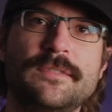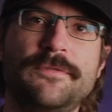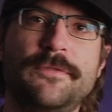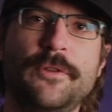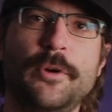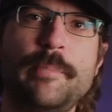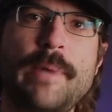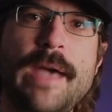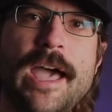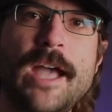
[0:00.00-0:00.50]

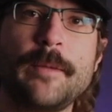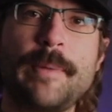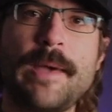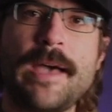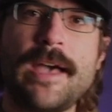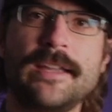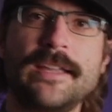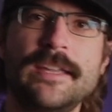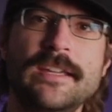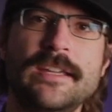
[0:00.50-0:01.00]
for
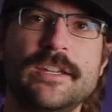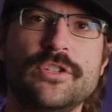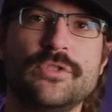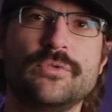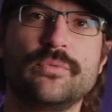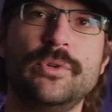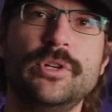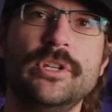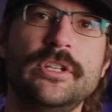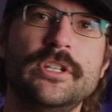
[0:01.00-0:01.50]
backpacking is
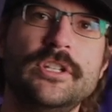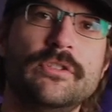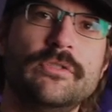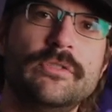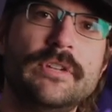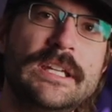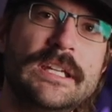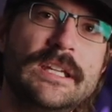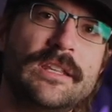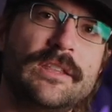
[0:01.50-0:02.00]
really
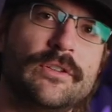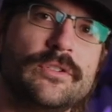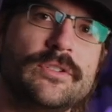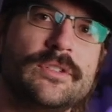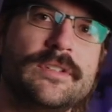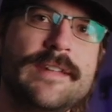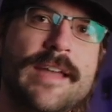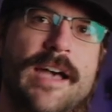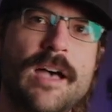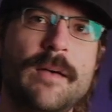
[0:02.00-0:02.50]
unique. There's
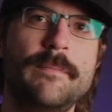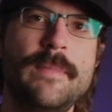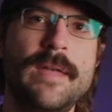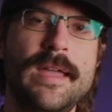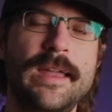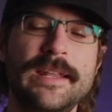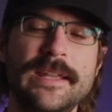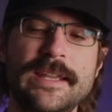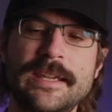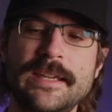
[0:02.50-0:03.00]
not
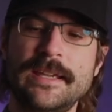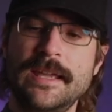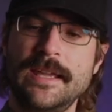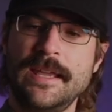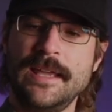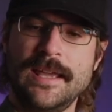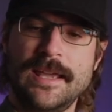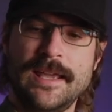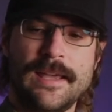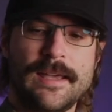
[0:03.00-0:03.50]
many,
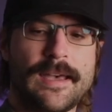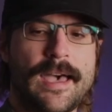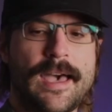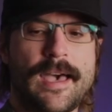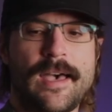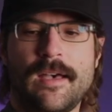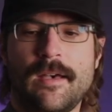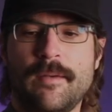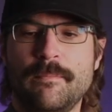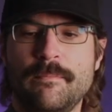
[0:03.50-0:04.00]

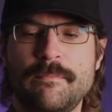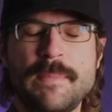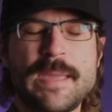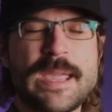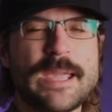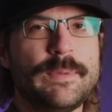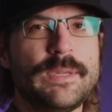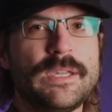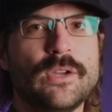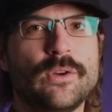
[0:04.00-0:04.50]

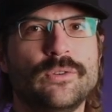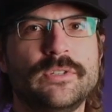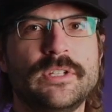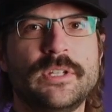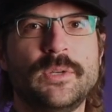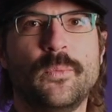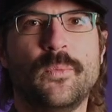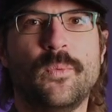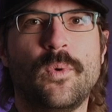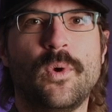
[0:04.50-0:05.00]
maybe only
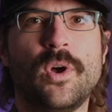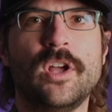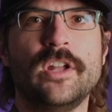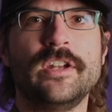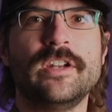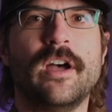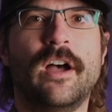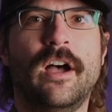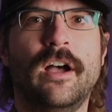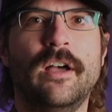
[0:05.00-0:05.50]

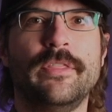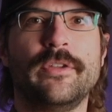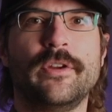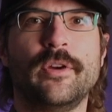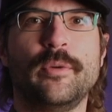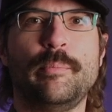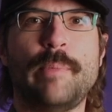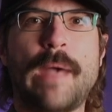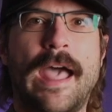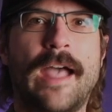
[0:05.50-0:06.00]
one other
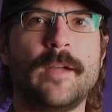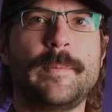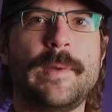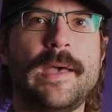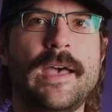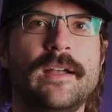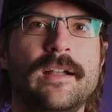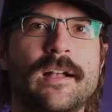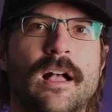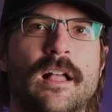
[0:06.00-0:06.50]

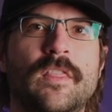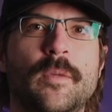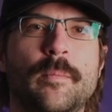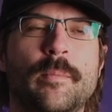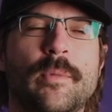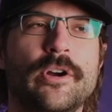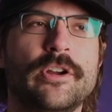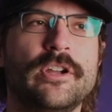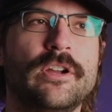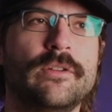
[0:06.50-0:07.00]
backpack on the
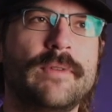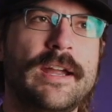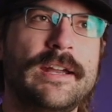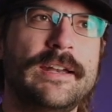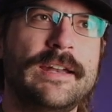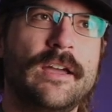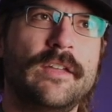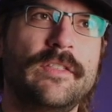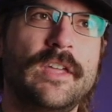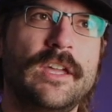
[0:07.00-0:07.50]
market right
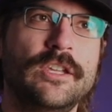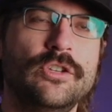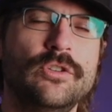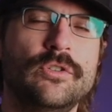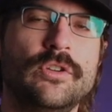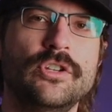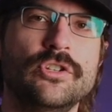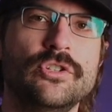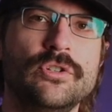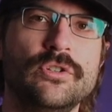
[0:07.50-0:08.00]
now that you
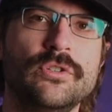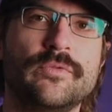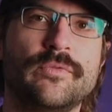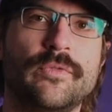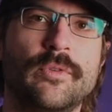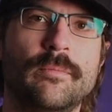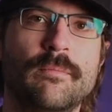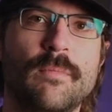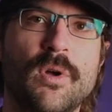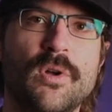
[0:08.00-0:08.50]
can use
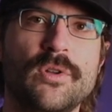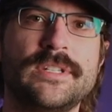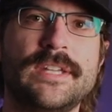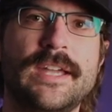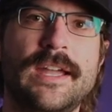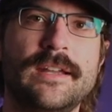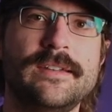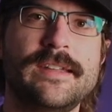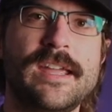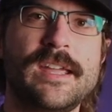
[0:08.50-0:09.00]
for
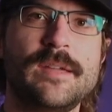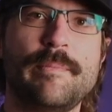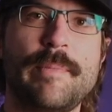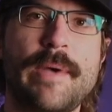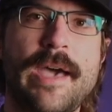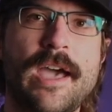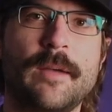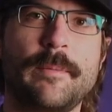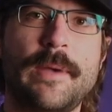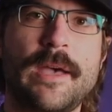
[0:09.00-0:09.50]
multi-day
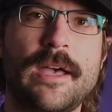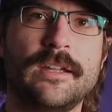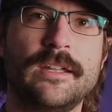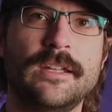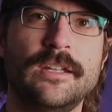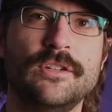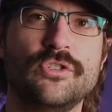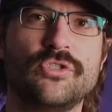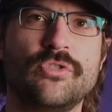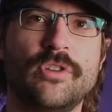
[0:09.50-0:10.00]

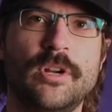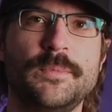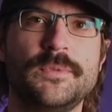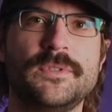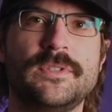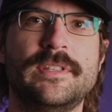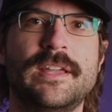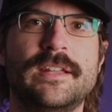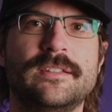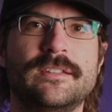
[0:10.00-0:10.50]
backpacking trips.
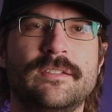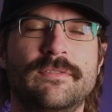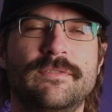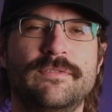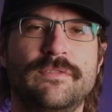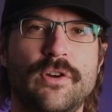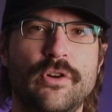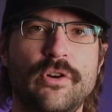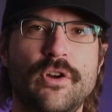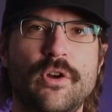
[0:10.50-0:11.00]
That's a
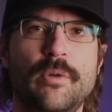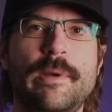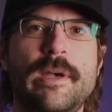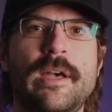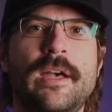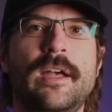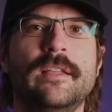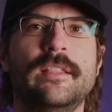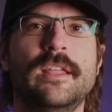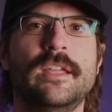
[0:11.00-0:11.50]
photo
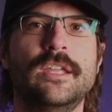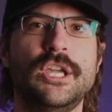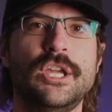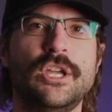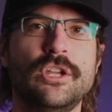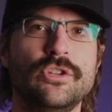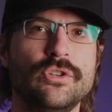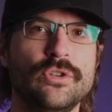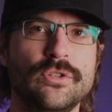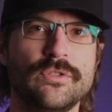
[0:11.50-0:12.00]
bag that you
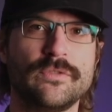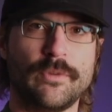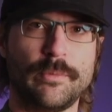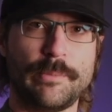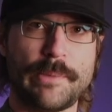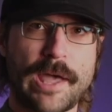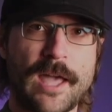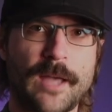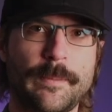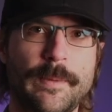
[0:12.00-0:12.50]
can use for
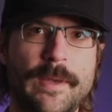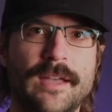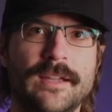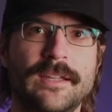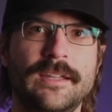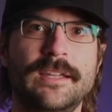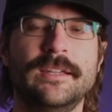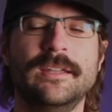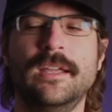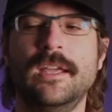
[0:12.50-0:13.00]

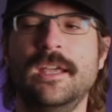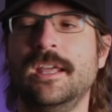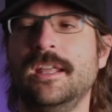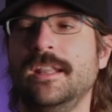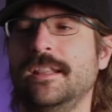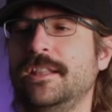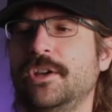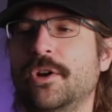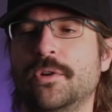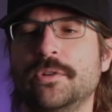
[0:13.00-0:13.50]
backpacking.
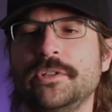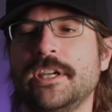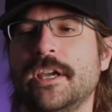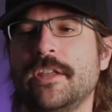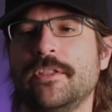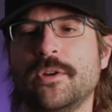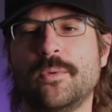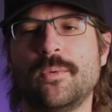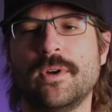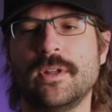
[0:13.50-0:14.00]
The only
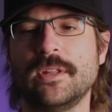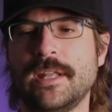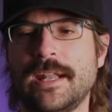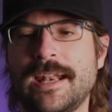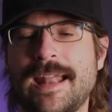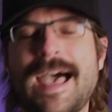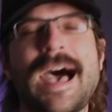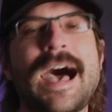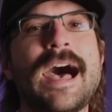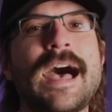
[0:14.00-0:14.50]
other one
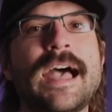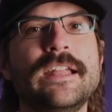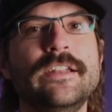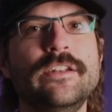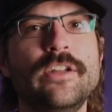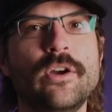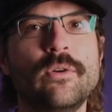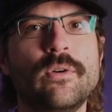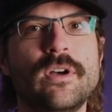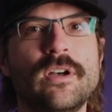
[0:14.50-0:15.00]
that I
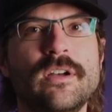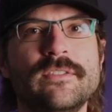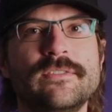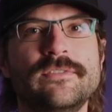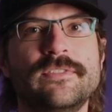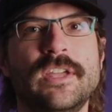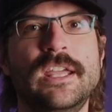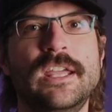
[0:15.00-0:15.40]
know